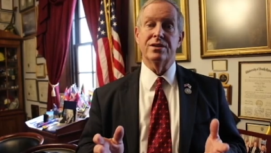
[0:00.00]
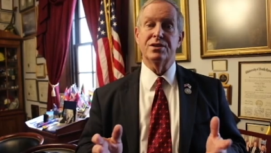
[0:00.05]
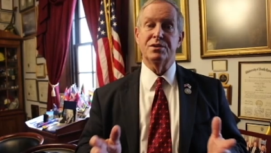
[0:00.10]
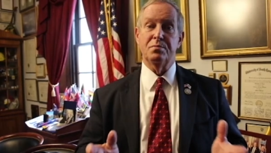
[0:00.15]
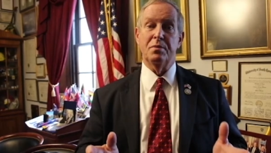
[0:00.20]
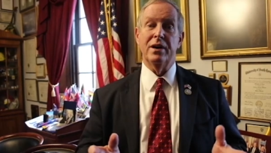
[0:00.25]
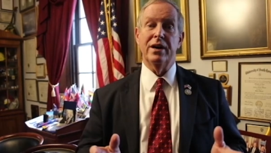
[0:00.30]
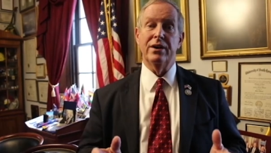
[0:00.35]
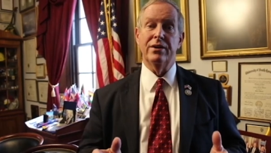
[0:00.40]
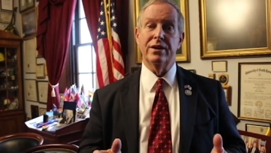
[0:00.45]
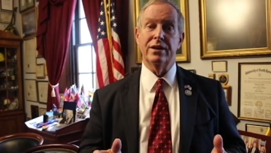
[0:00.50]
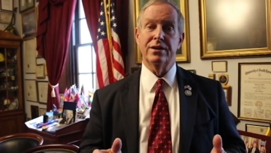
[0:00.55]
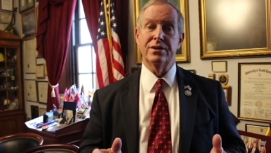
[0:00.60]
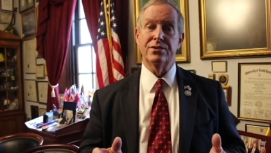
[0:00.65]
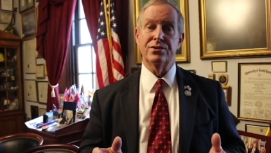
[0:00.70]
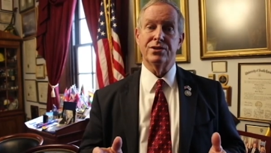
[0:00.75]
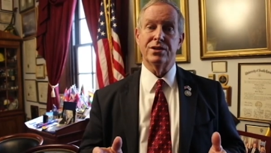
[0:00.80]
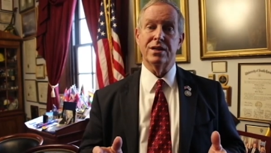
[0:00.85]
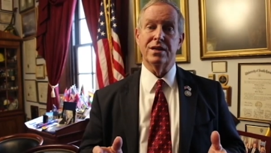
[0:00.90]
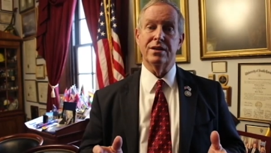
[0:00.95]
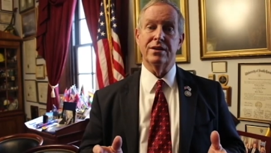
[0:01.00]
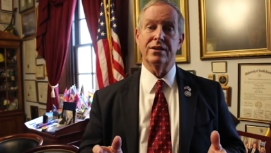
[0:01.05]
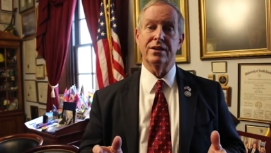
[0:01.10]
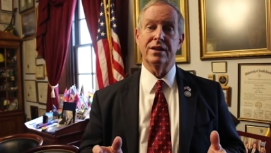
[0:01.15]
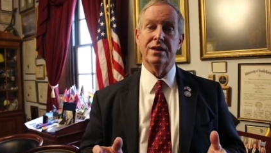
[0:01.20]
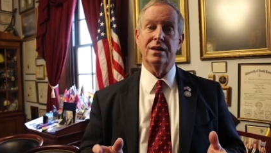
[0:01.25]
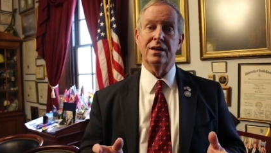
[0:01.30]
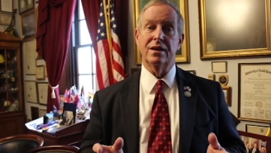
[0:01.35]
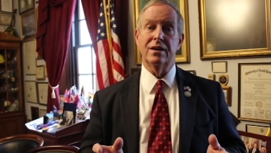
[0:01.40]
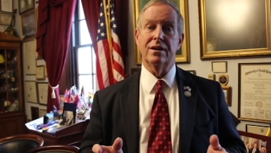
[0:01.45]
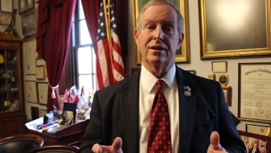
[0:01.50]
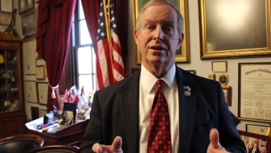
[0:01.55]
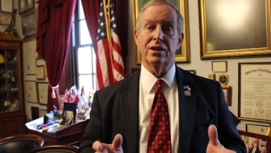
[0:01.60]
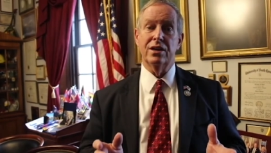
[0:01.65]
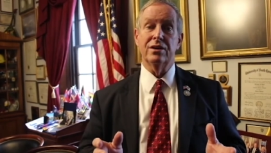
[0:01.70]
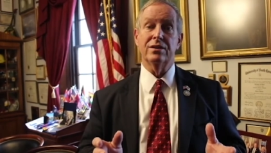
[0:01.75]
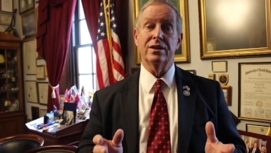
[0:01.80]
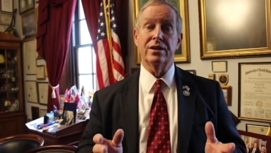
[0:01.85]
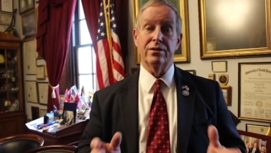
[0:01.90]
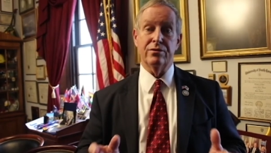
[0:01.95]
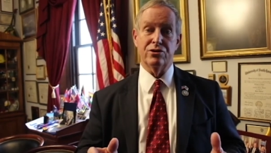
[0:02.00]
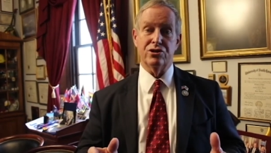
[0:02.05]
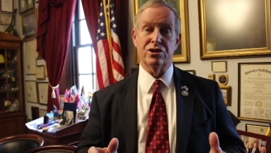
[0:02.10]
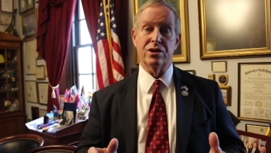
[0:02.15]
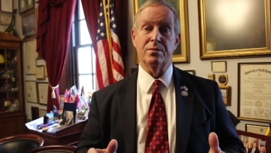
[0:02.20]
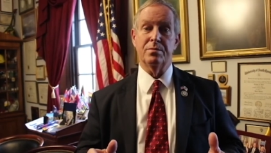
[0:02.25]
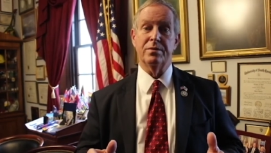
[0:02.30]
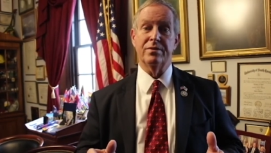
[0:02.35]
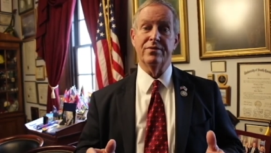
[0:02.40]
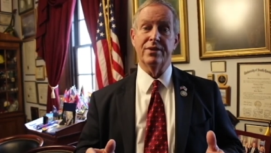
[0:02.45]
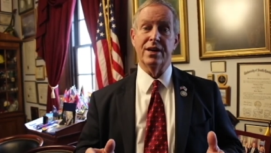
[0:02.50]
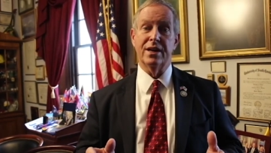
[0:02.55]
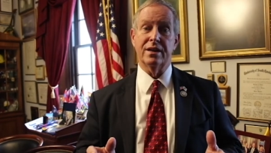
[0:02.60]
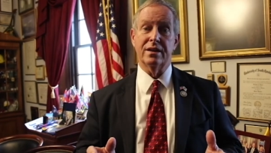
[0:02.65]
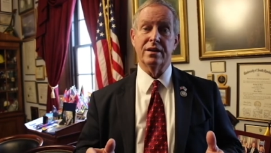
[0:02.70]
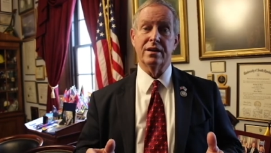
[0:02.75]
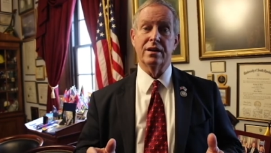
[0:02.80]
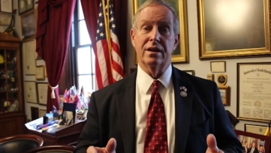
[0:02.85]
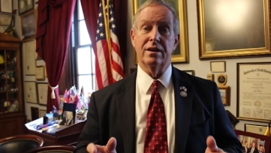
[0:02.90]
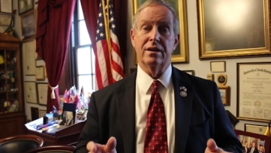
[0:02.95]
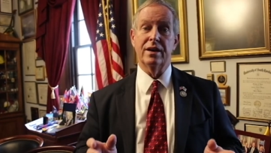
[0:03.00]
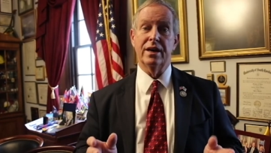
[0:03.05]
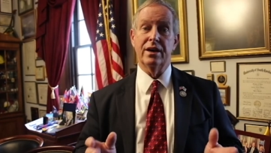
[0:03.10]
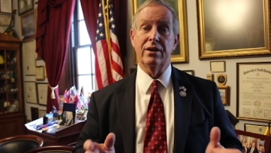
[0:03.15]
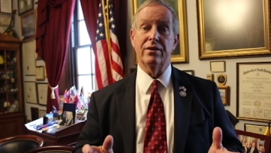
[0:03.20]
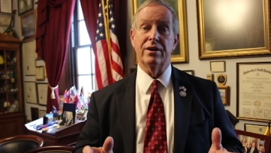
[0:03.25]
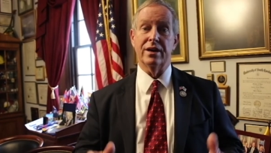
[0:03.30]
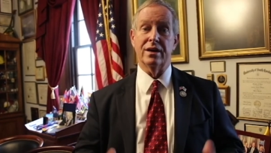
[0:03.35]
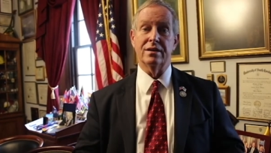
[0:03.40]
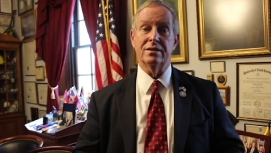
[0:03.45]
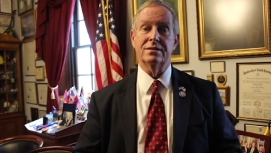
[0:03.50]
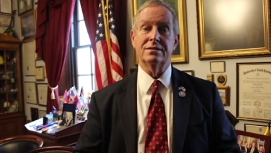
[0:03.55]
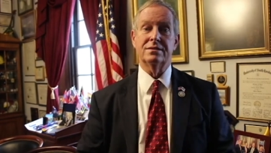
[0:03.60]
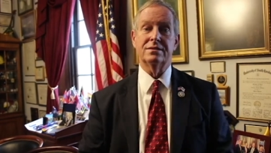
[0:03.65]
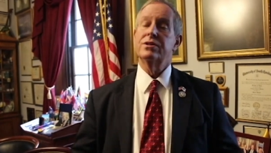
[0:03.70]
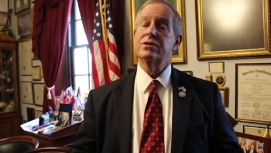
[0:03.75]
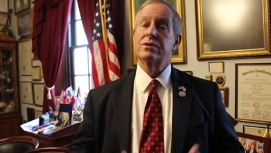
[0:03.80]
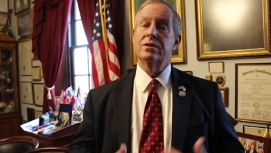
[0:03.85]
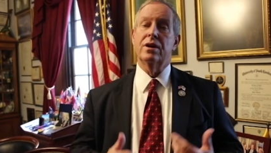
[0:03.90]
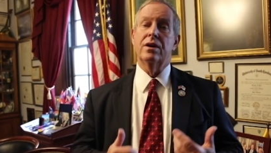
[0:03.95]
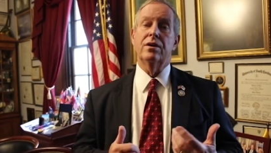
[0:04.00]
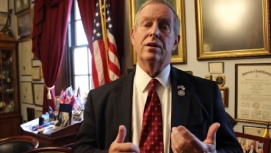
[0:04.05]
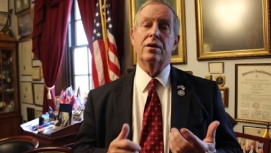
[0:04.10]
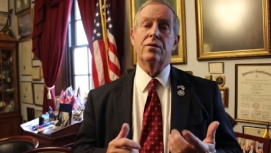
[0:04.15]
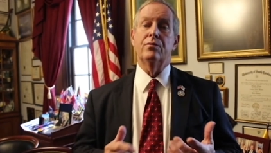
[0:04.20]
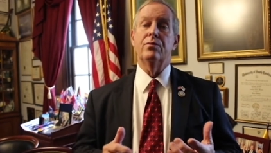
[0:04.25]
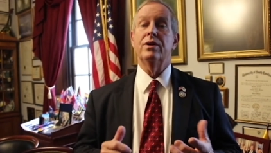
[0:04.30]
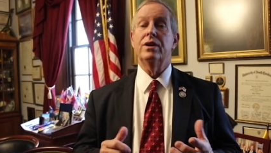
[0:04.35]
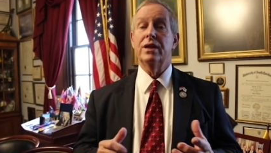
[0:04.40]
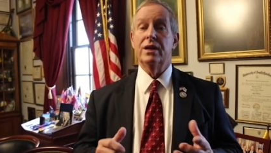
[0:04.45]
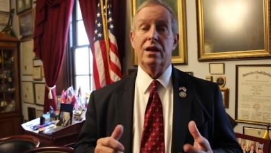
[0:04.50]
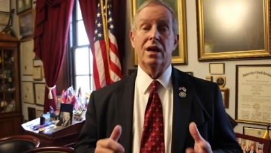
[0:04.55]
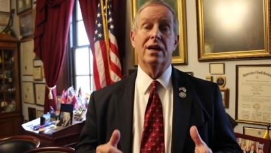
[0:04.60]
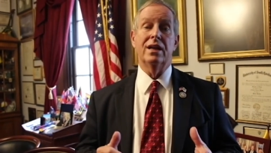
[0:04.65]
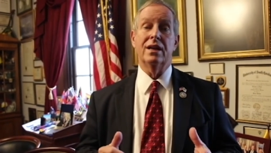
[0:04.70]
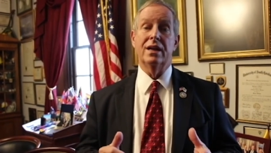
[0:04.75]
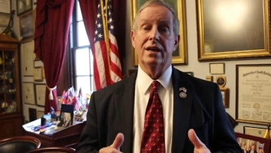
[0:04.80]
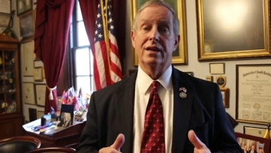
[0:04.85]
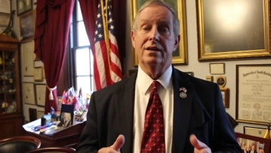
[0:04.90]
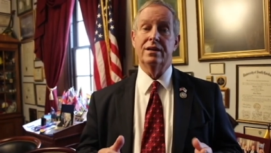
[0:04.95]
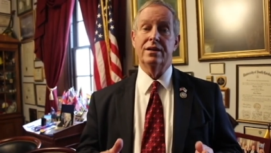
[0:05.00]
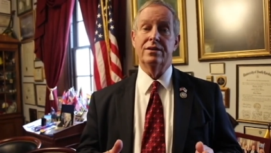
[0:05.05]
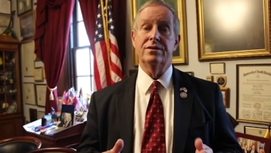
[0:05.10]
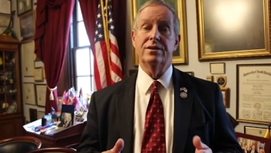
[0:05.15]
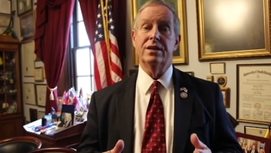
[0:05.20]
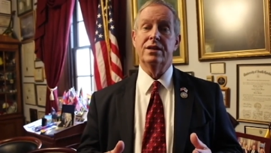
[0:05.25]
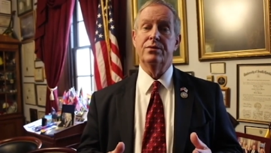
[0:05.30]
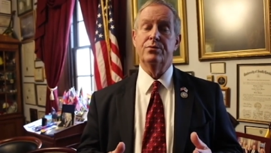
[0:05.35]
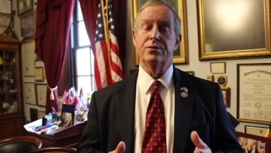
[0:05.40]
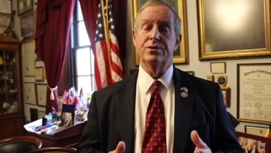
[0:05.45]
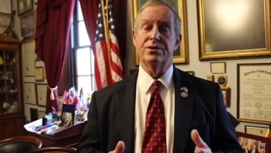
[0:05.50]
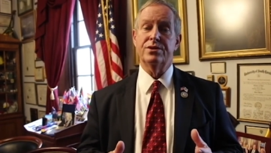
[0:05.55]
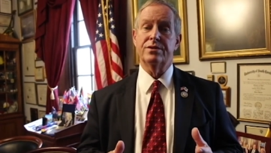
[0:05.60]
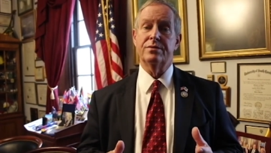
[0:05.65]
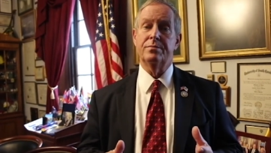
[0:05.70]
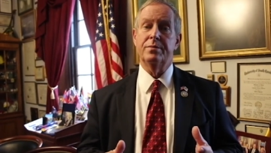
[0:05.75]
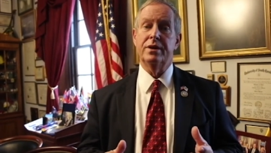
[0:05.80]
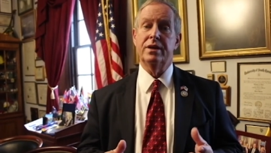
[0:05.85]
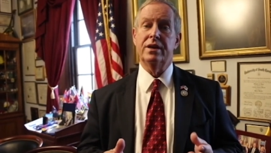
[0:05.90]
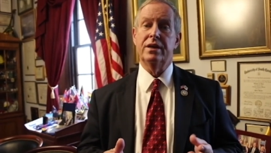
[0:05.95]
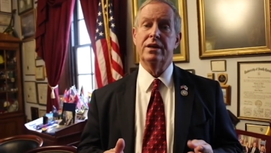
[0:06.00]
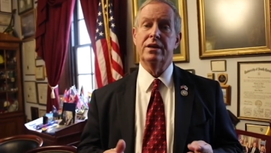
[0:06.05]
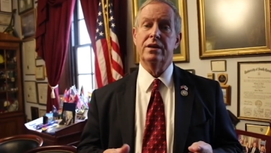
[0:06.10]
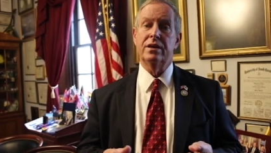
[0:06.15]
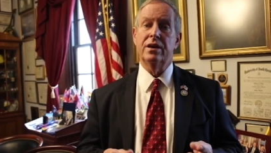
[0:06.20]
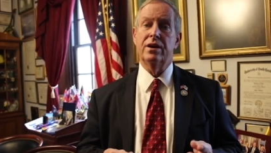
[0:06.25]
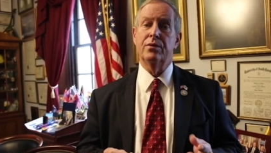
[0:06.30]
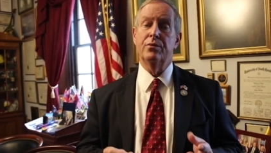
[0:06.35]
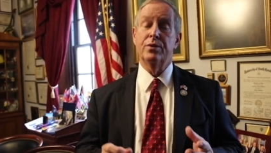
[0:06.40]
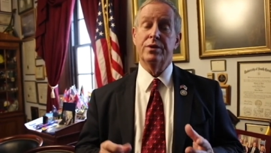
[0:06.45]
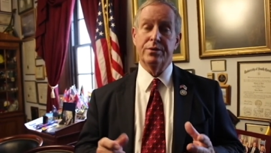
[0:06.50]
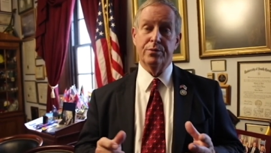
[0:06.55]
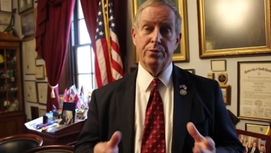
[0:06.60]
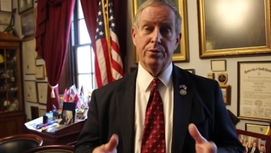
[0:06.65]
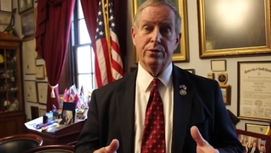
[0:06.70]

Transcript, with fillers: inspiring to see the young leadership of that area uh, really highlight indeed was to be uh, with the